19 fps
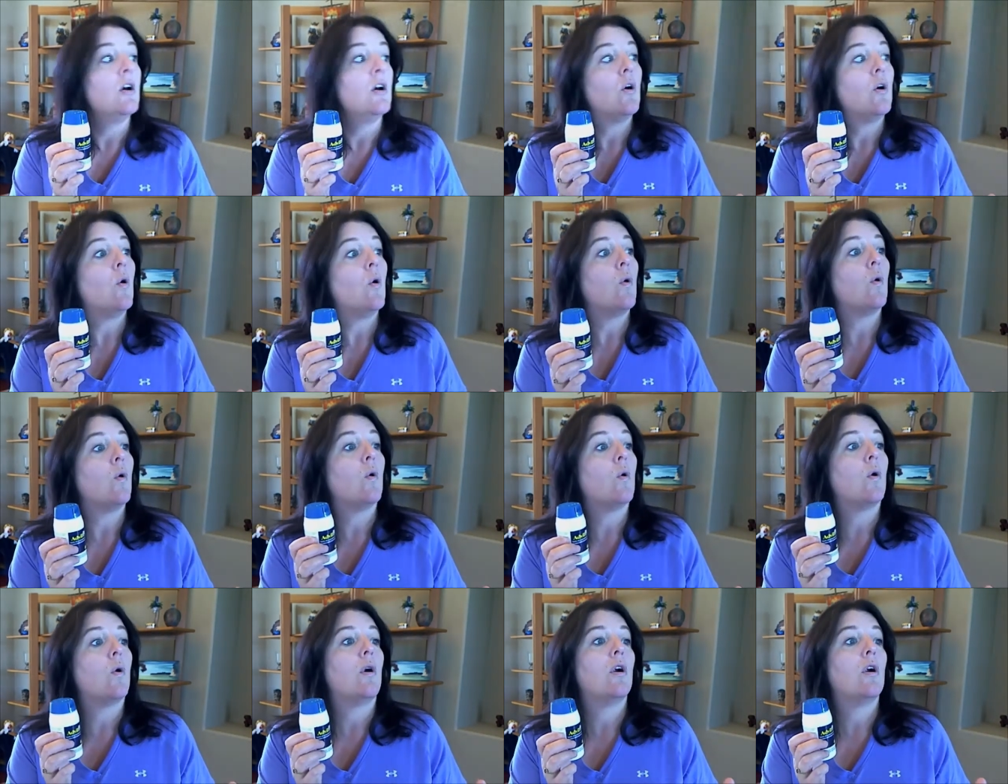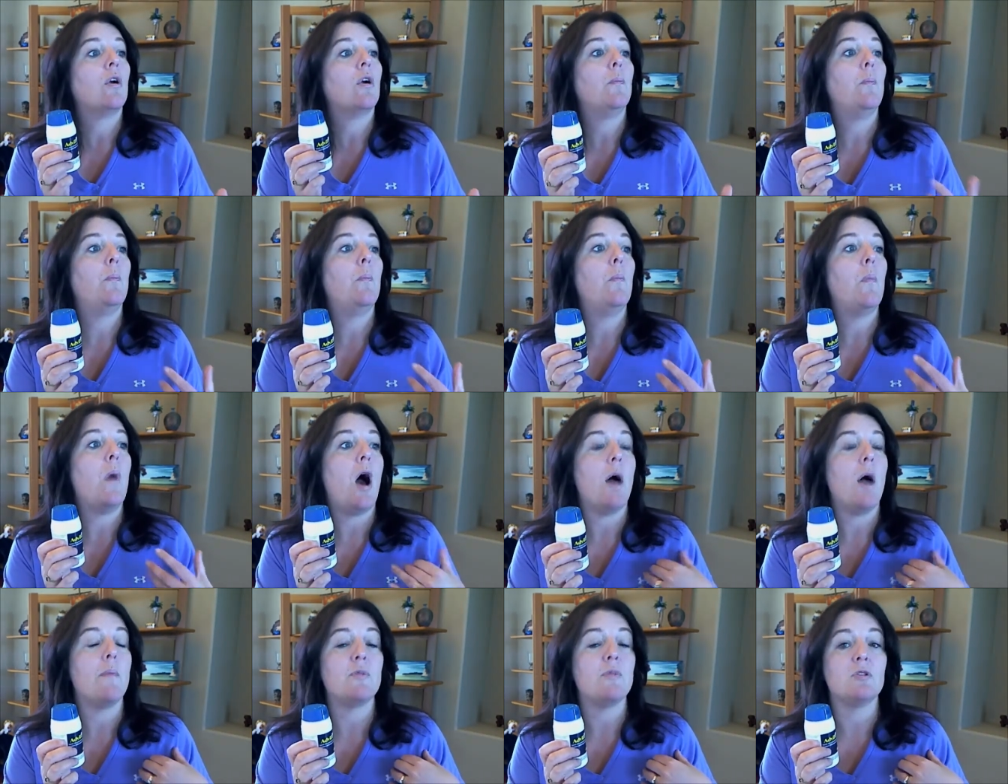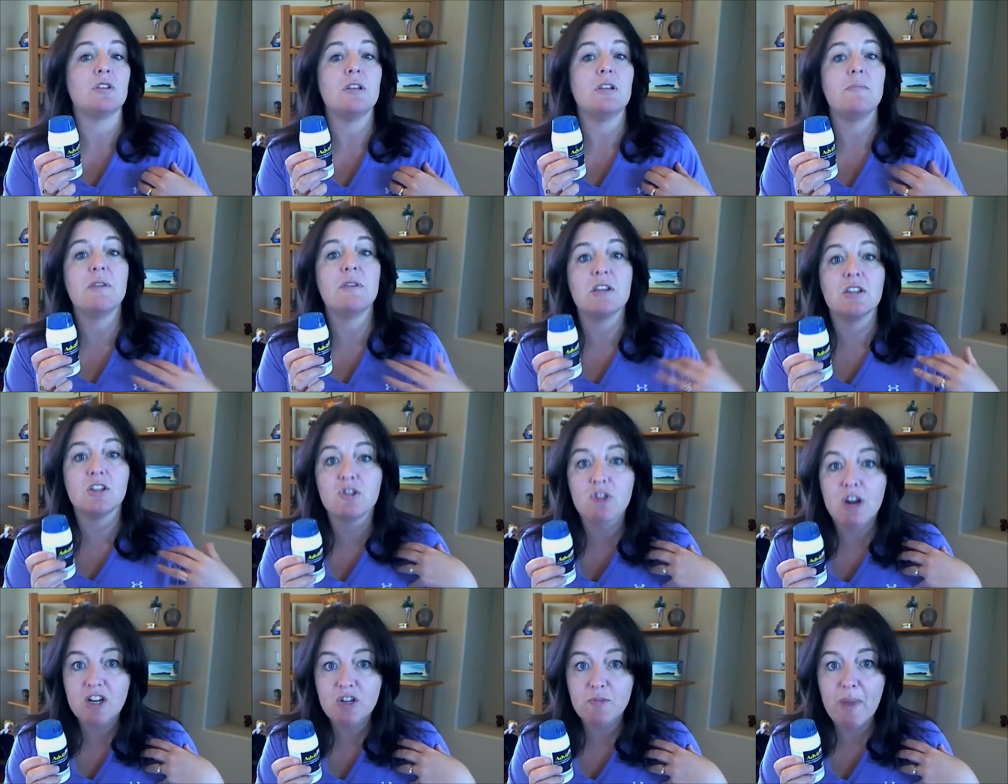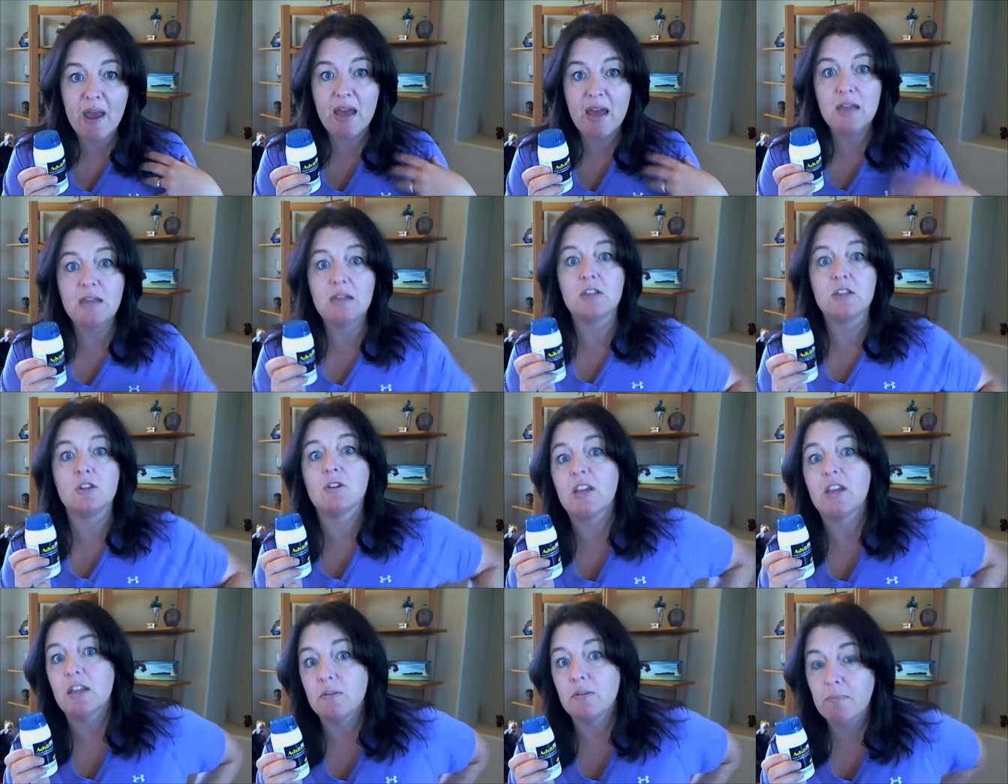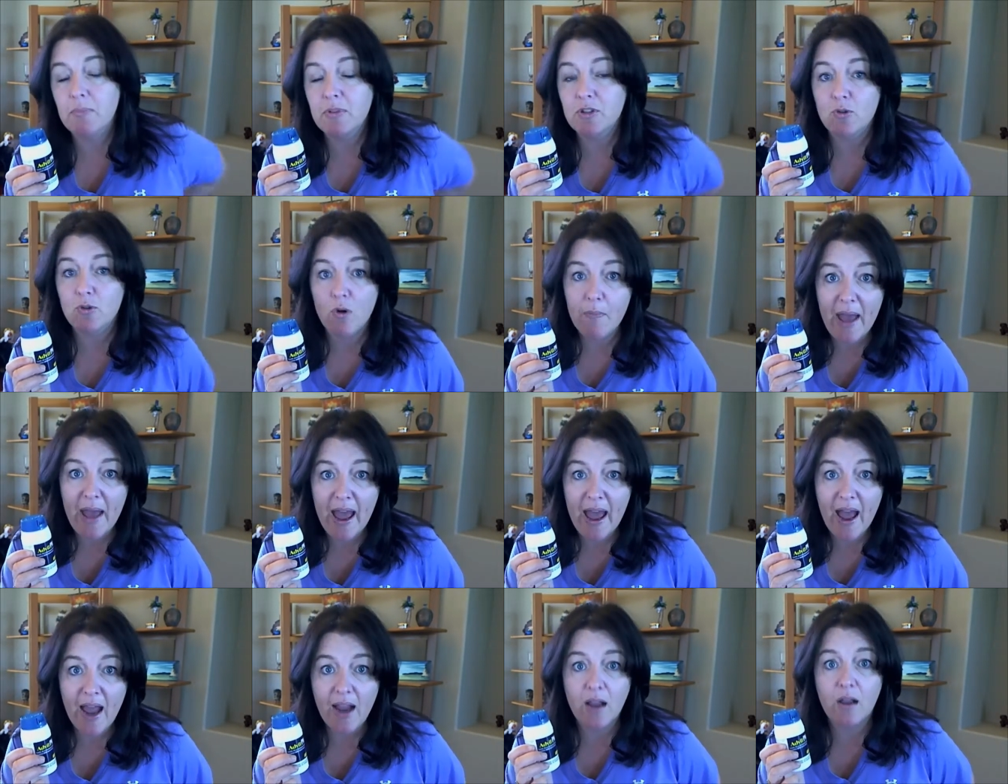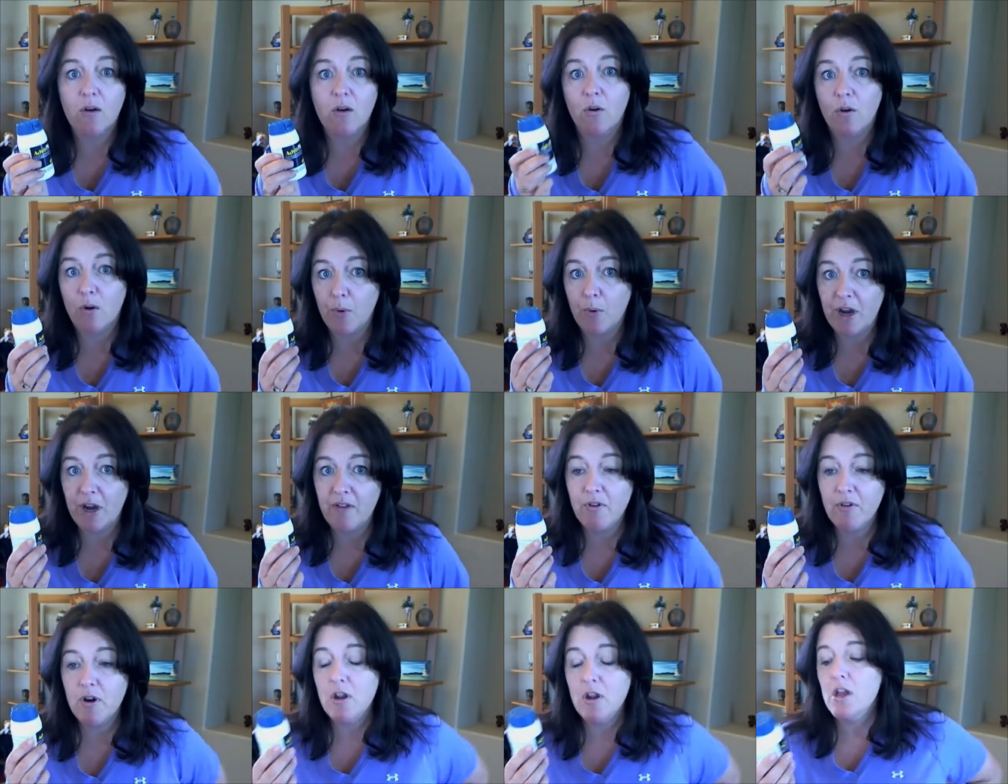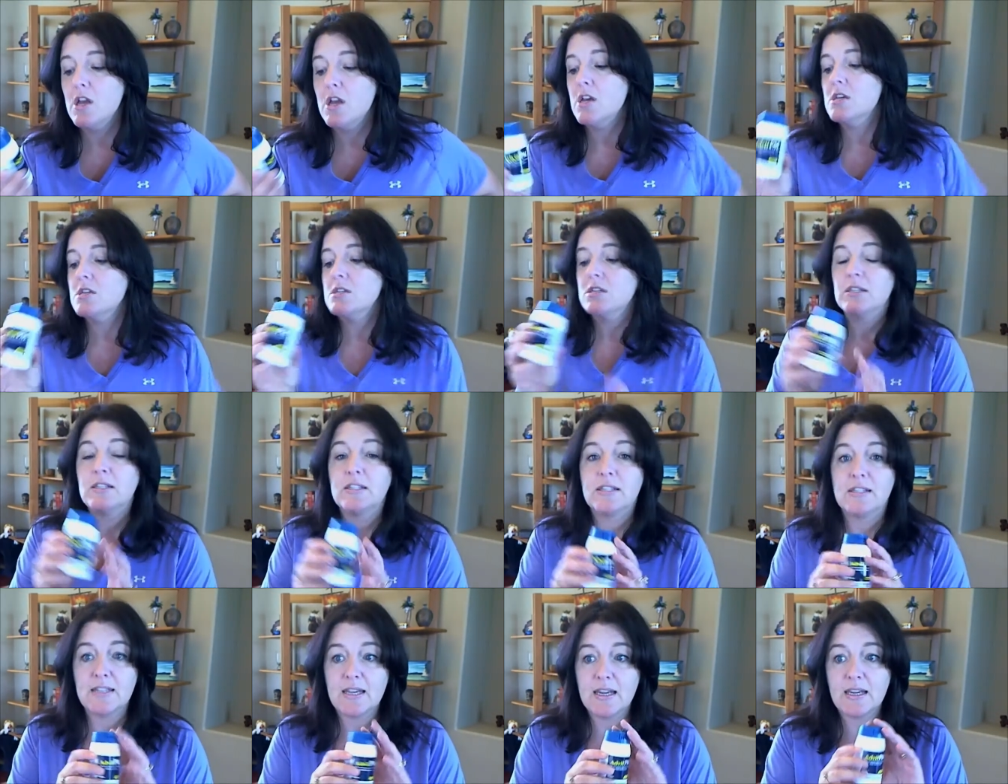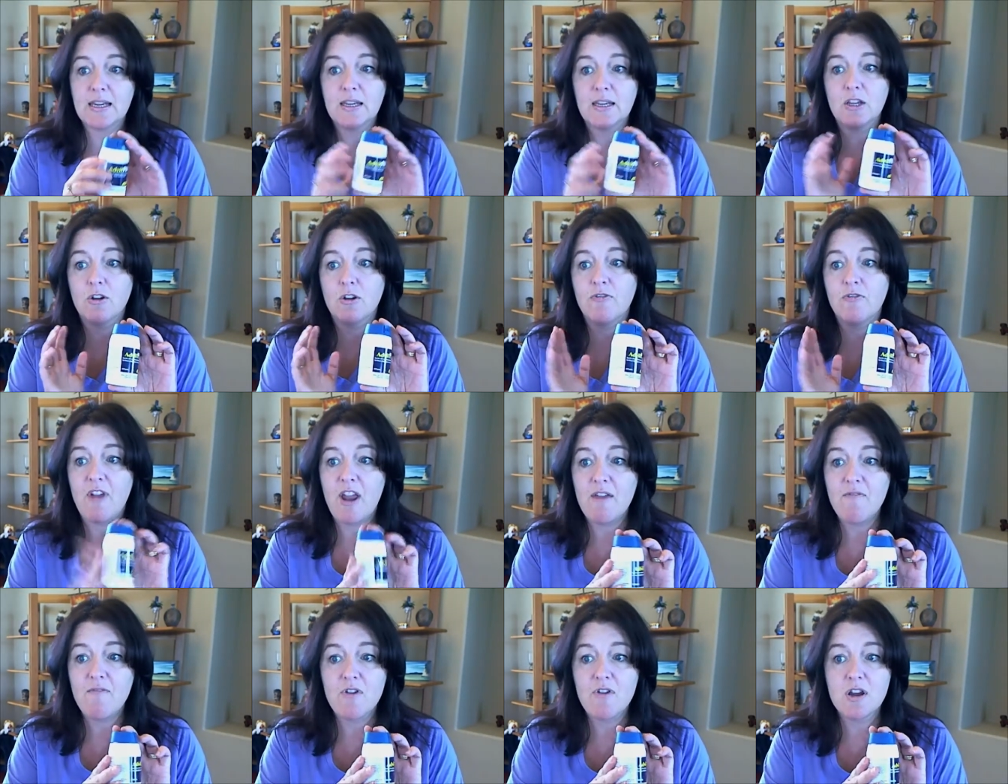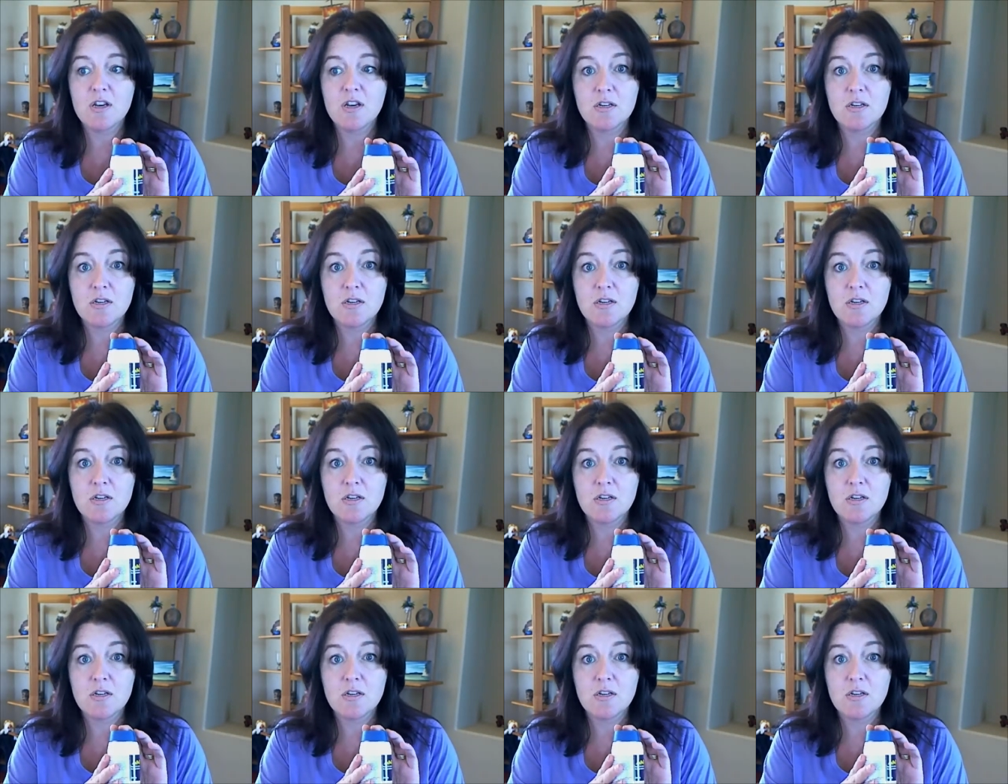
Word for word: or um, you're sleeping in a strange bed and you get sore back or whatever. Stick your favorite